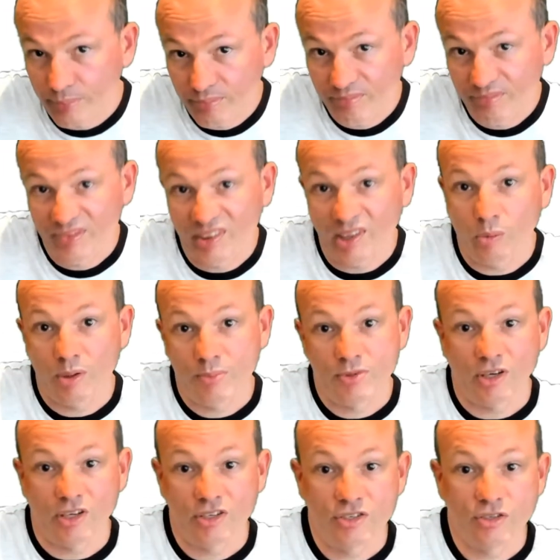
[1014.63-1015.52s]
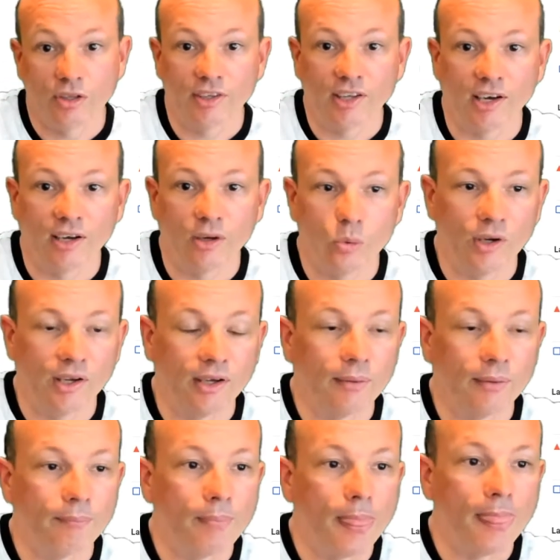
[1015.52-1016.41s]
their website's not that
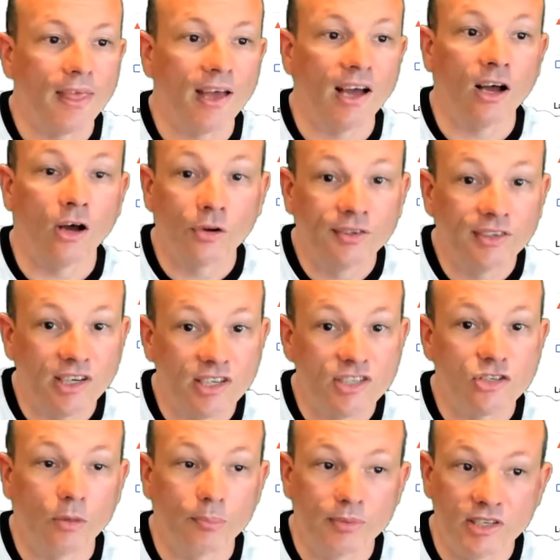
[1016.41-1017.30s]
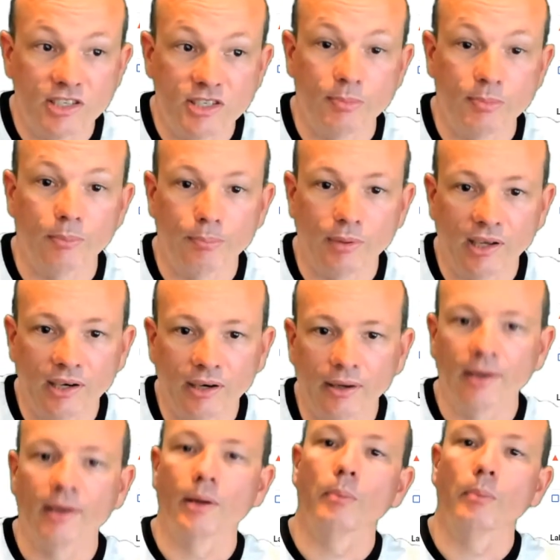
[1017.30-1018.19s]
quick. On desktop, it's a bit
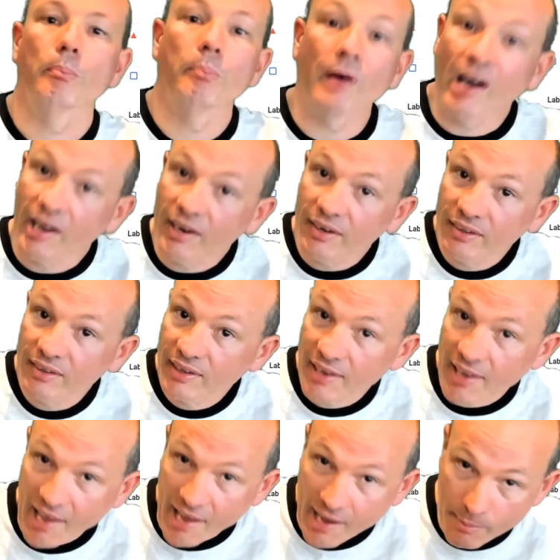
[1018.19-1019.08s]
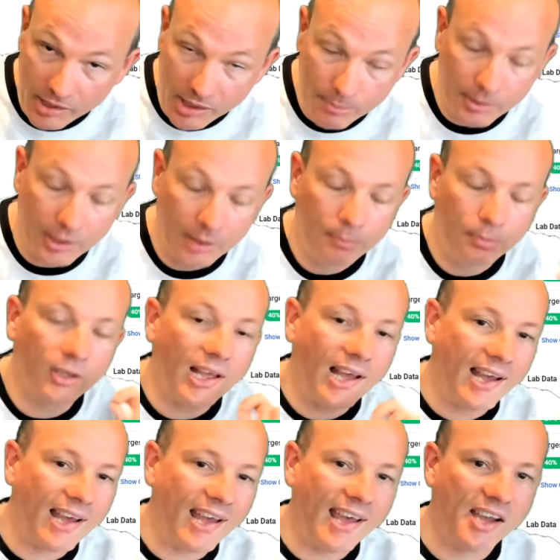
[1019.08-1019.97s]
better, but how many people
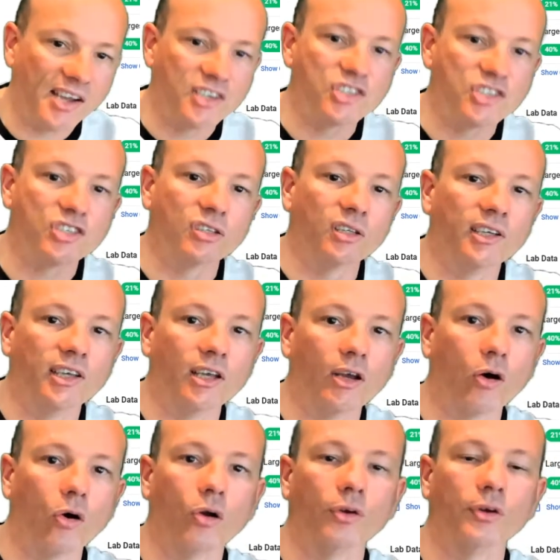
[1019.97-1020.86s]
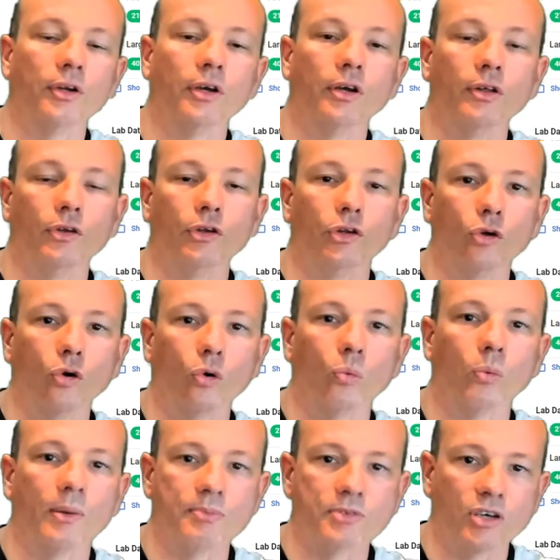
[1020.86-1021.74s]
are actually on your
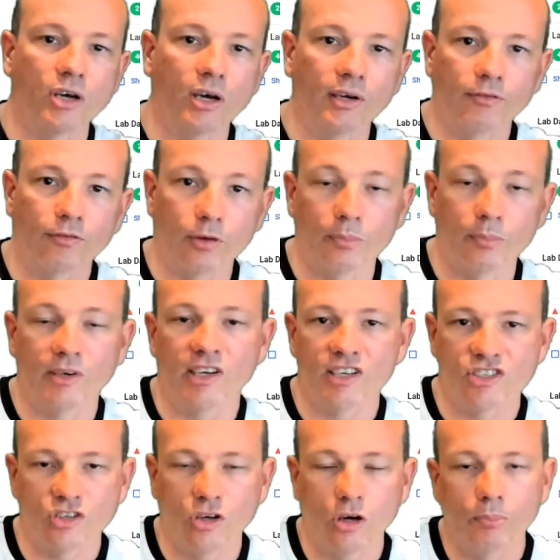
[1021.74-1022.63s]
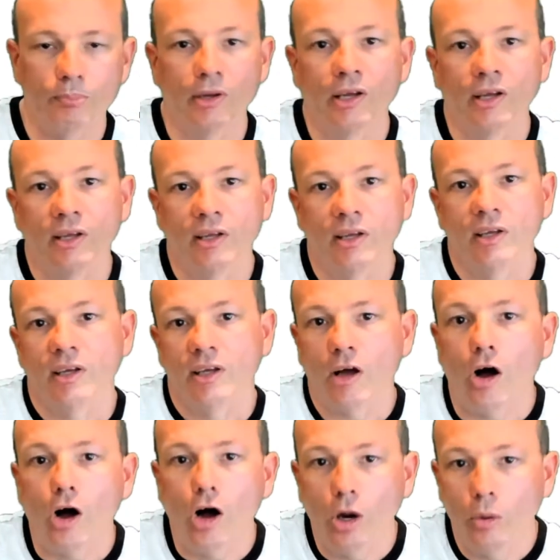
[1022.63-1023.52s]
website from a desktop?
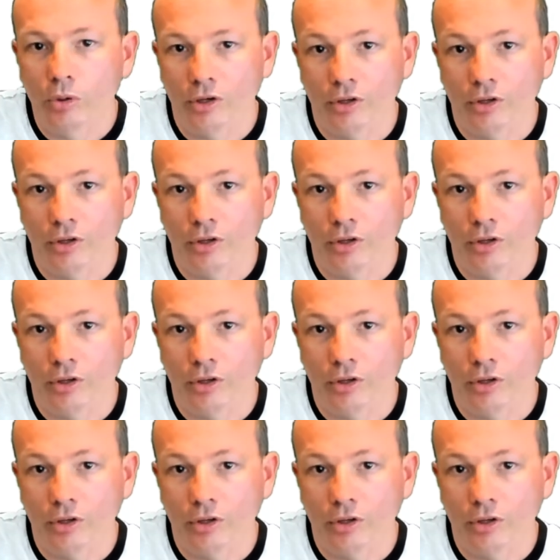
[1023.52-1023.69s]
I would have